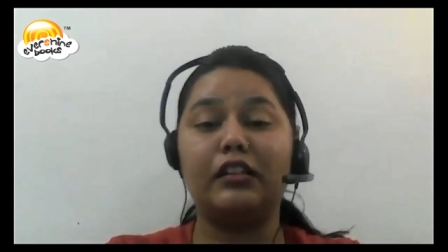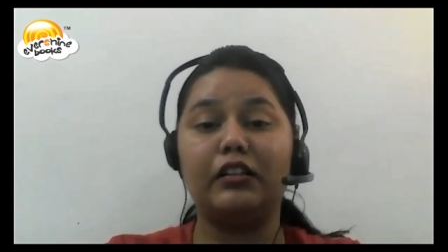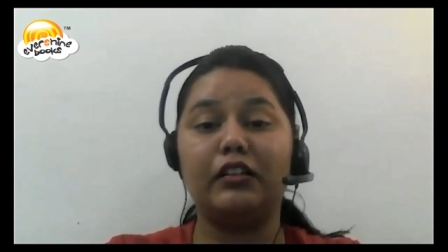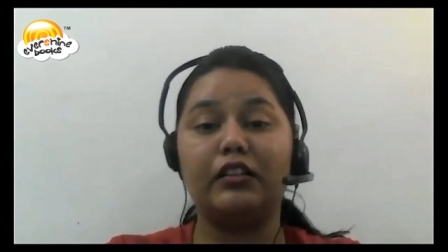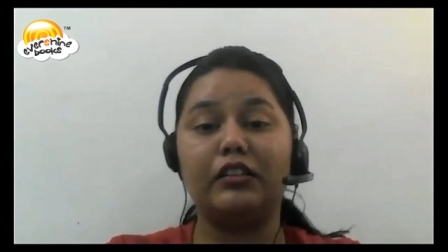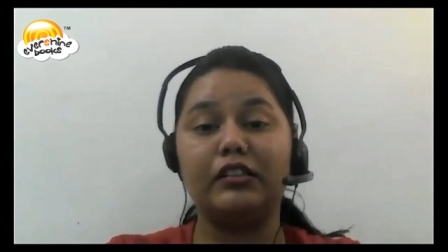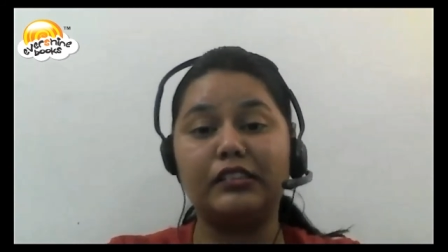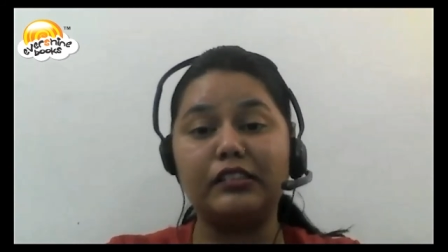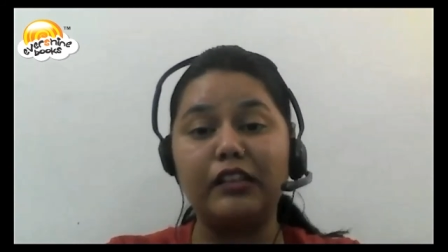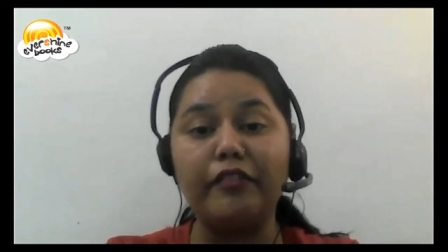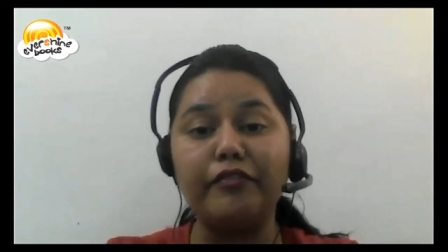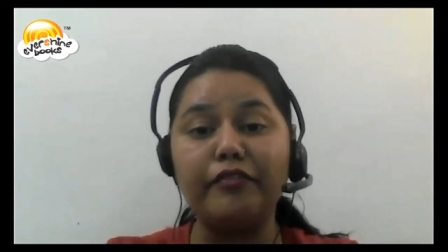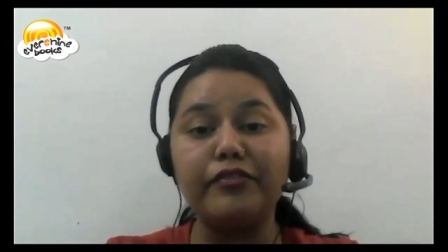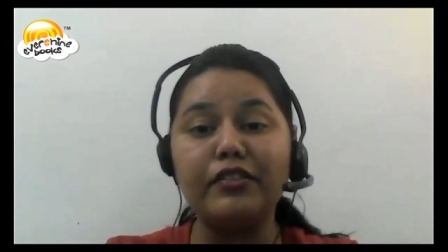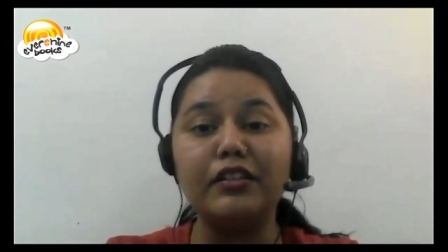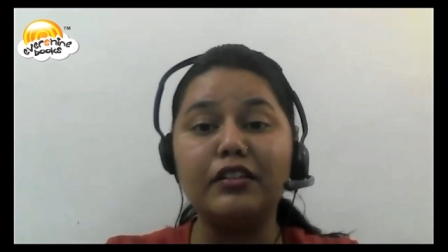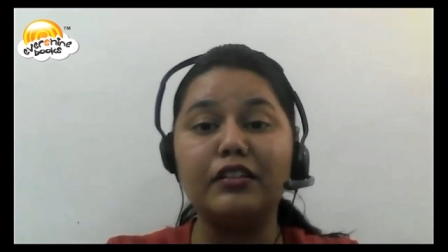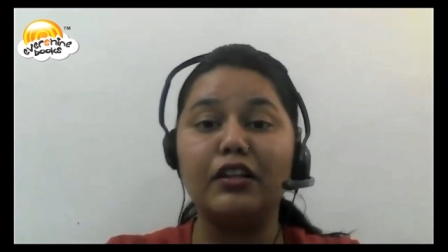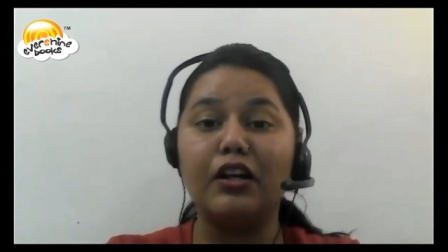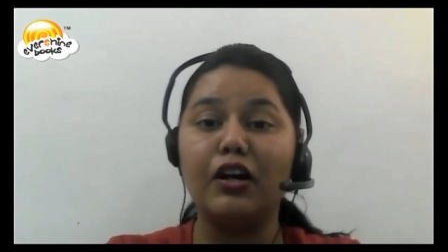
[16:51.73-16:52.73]
uh,
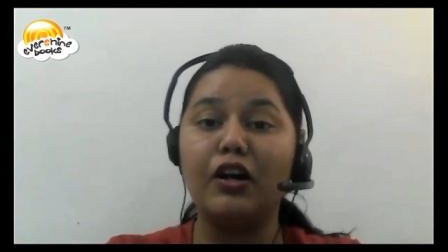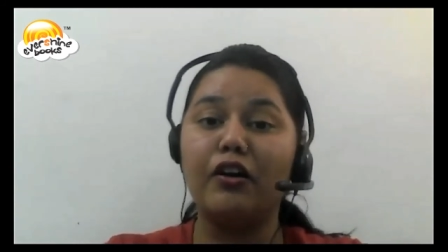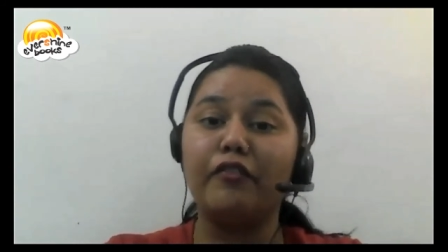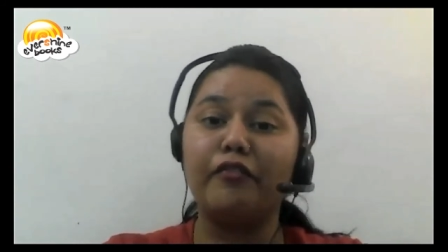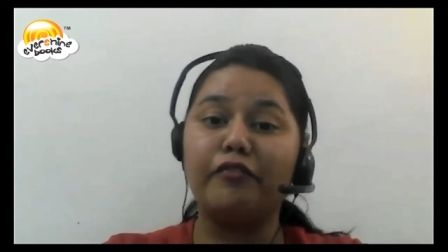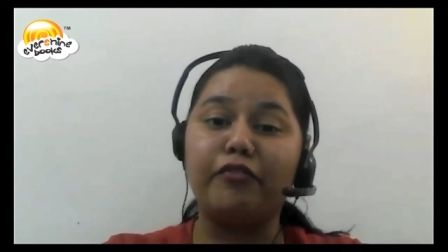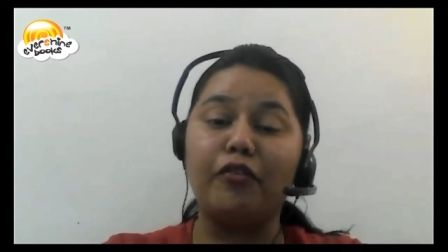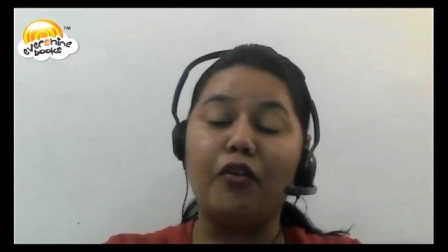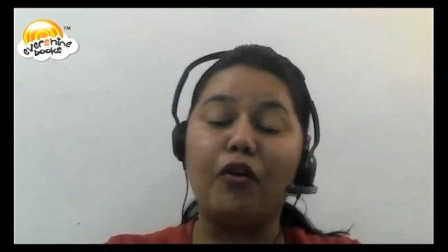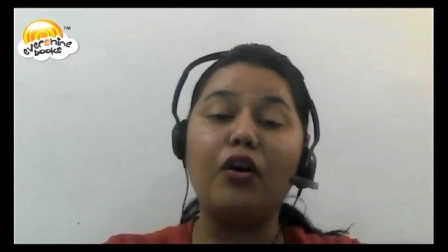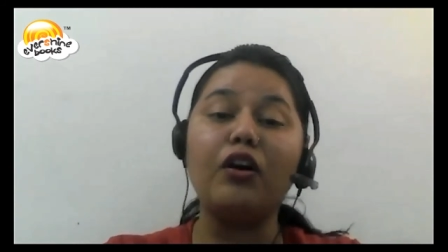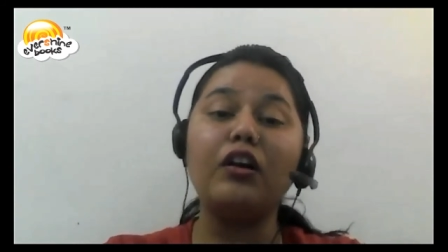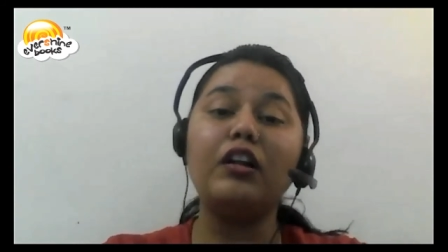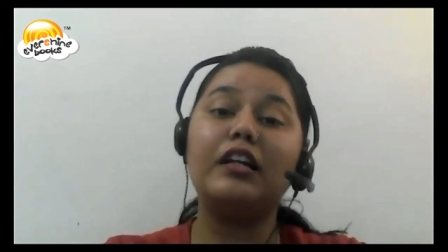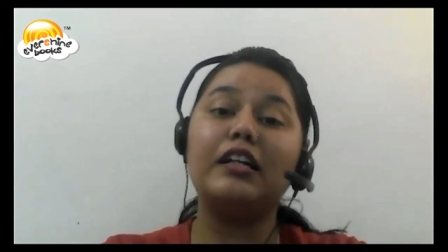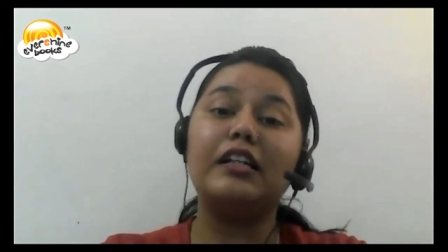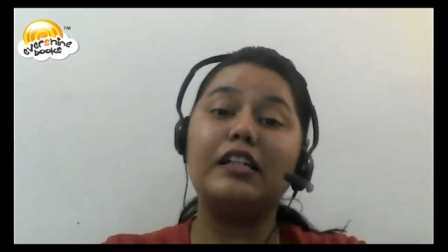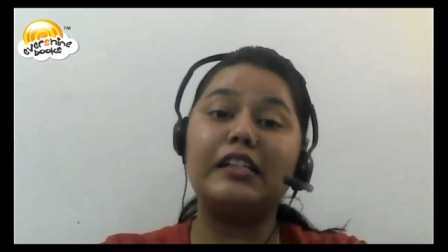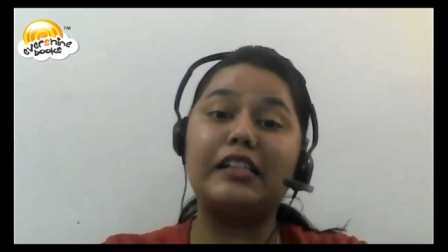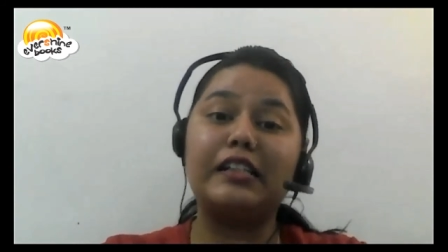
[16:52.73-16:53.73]
suffered for
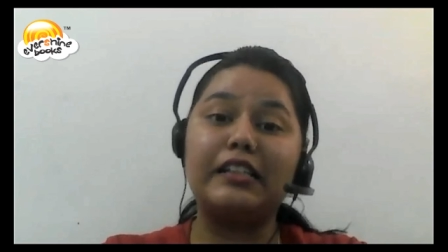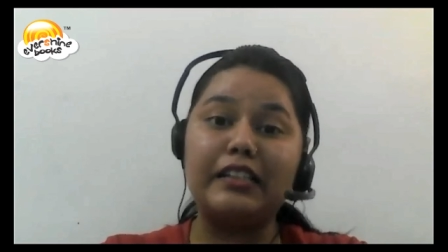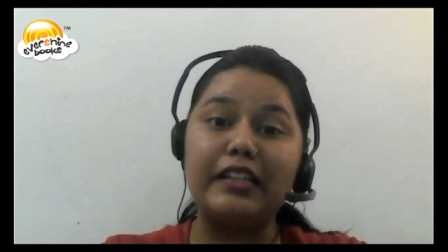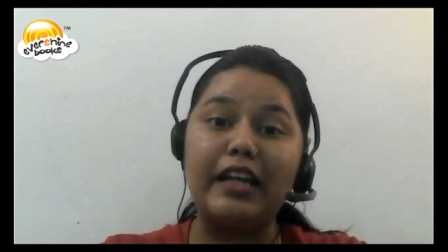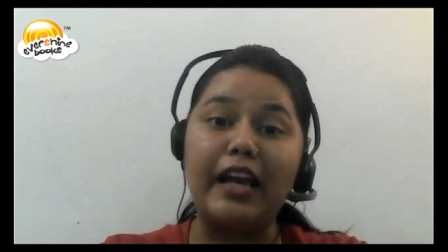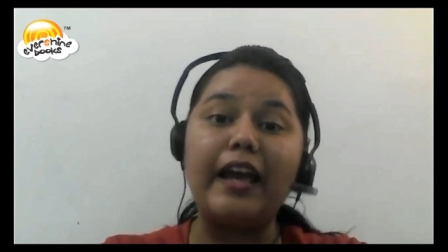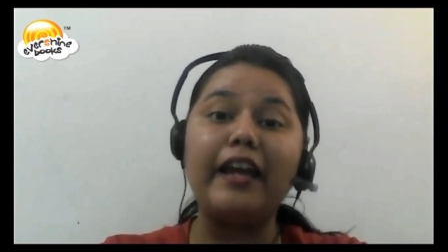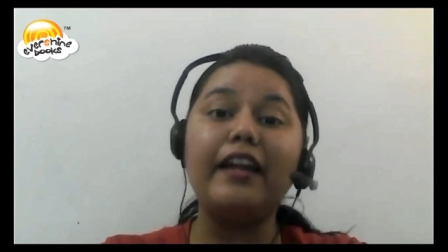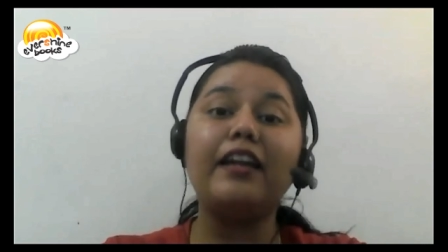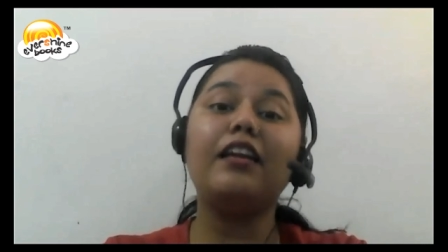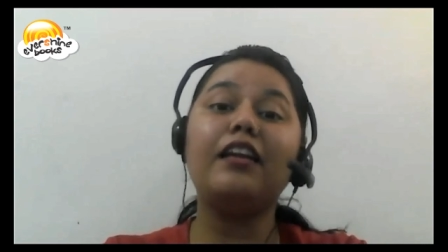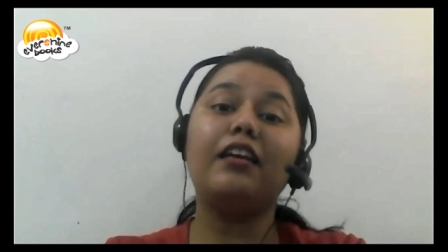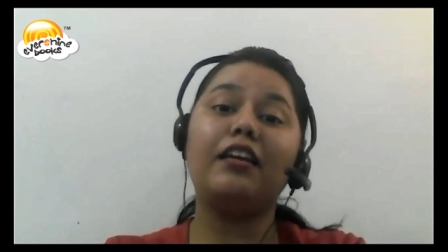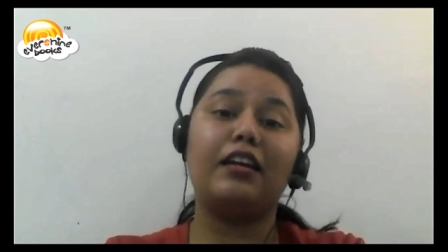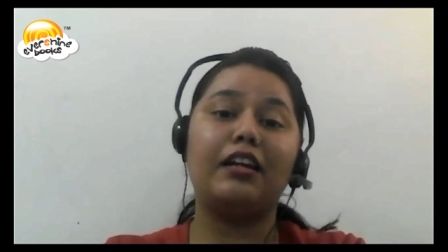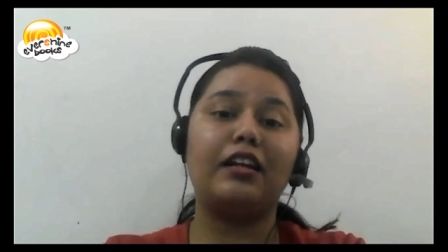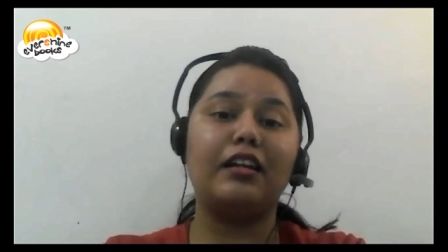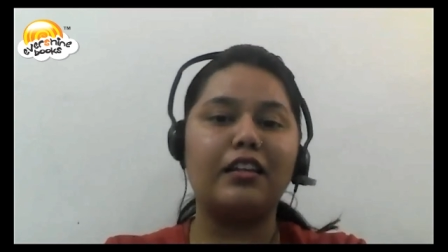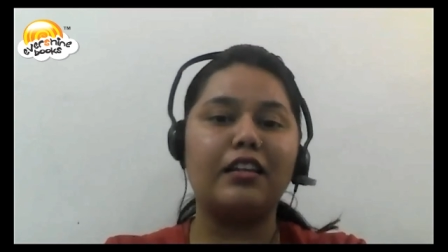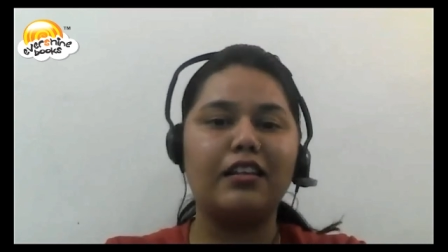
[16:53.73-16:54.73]
10
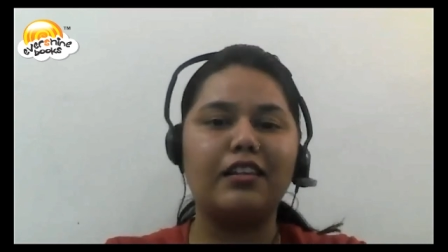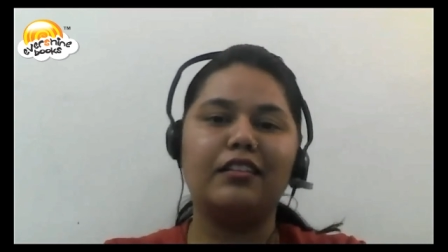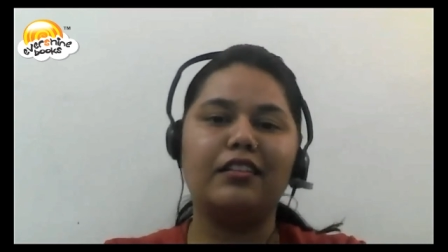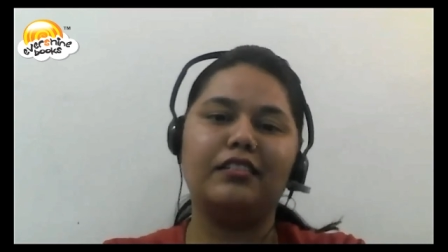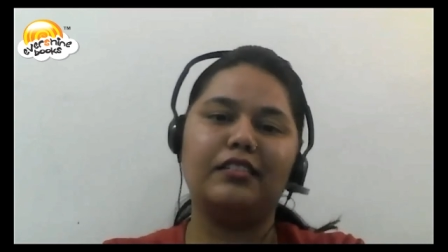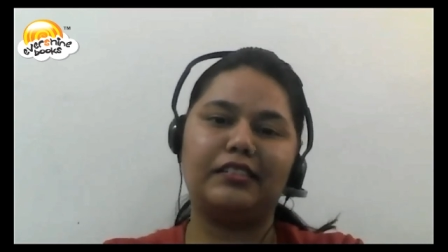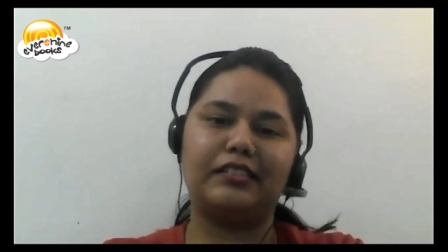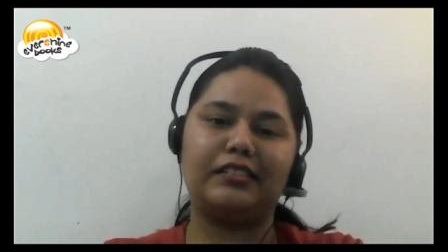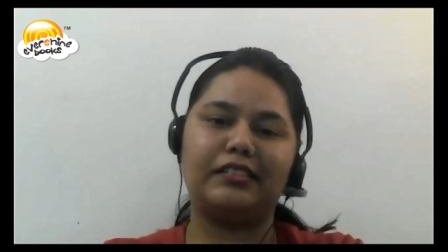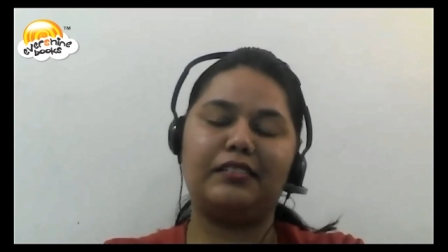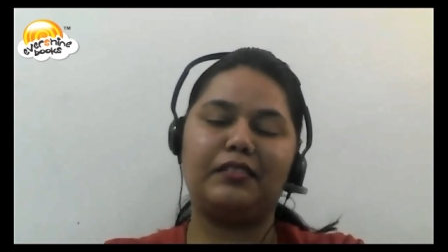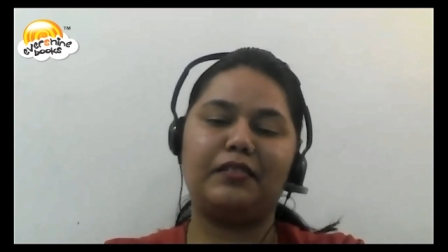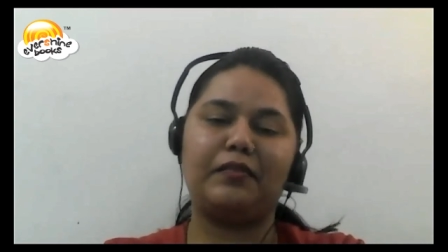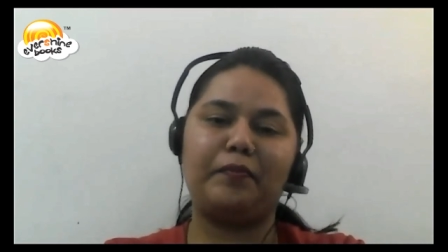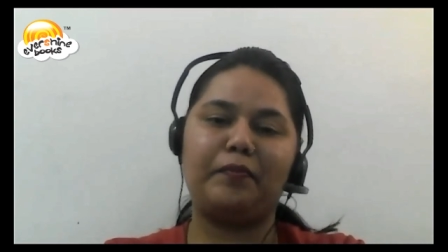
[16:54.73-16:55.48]
years